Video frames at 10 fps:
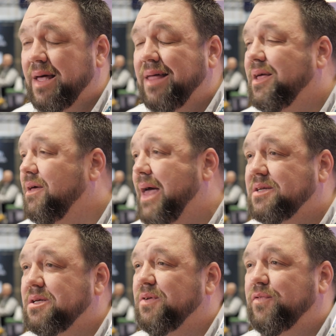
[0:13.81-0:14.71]
I think
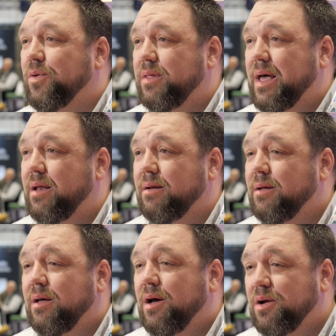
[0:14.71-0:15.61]
actually before that,
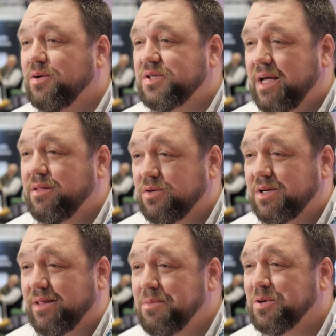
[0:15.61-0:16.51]
understand that there's
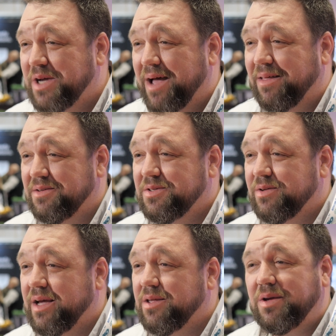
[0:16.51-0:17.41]
a labor challenge.
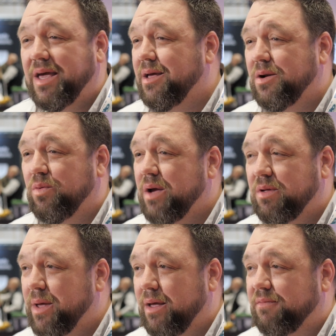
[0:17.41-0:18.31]
Like you can't get away
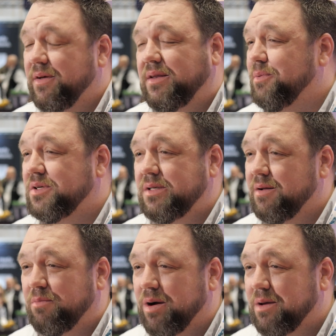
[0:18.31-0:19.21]
with paying 50%
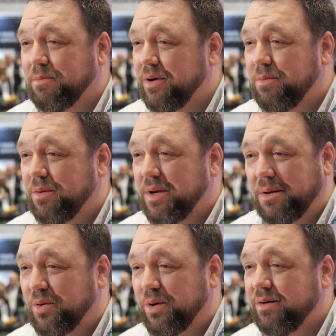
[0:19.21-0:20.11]
of market premium
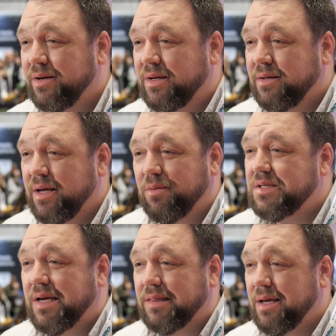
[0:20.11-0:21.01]
anymore and
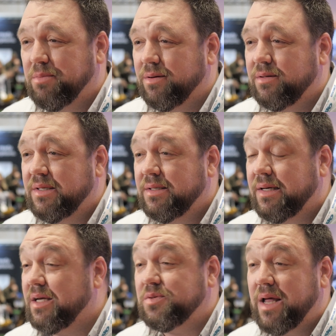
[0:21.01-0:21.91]
retain labor.
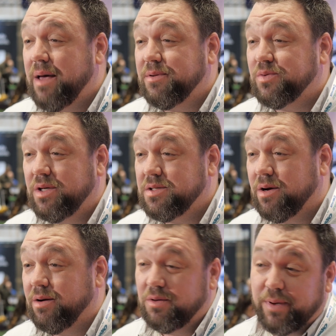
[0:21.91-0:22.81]
And guess what happens when you
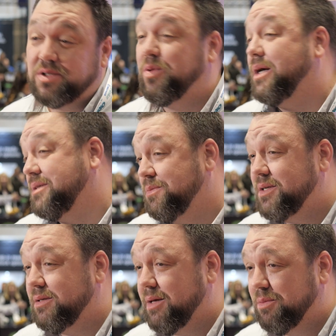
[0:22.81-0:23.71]
turn? You pay twice as
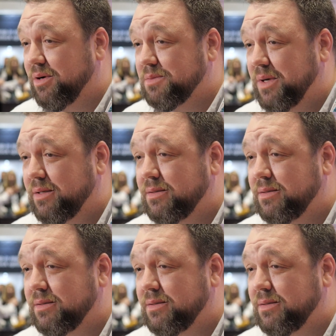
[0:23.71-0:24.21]
much of labor expense.